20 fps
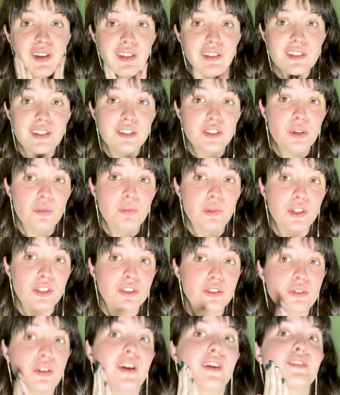tinted
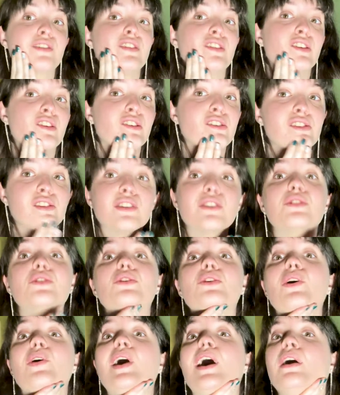moisturizers to
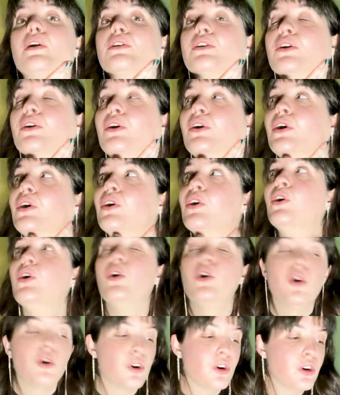go out.
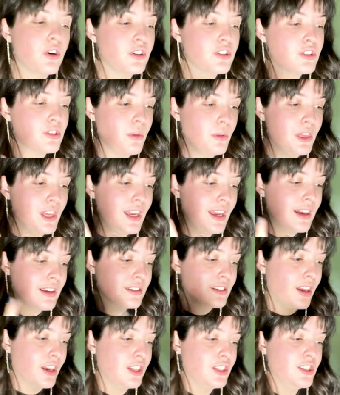Or something else
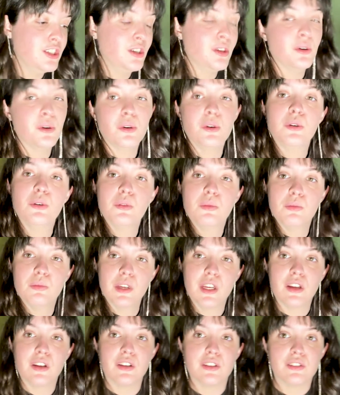I do
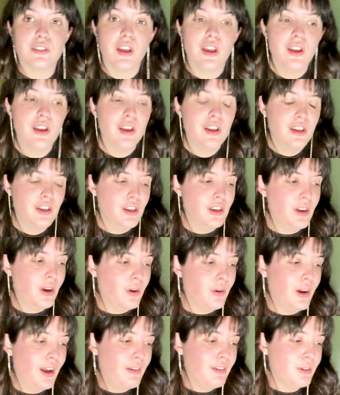because
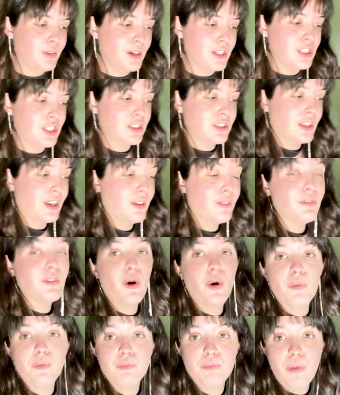everyone just kind
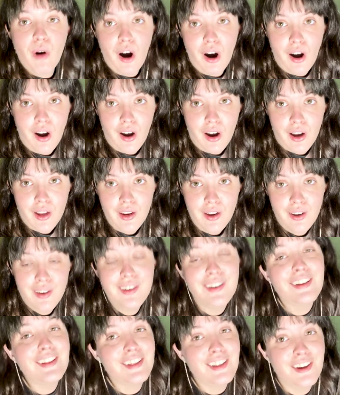of bought
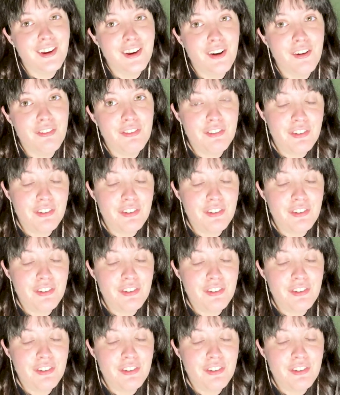a lot of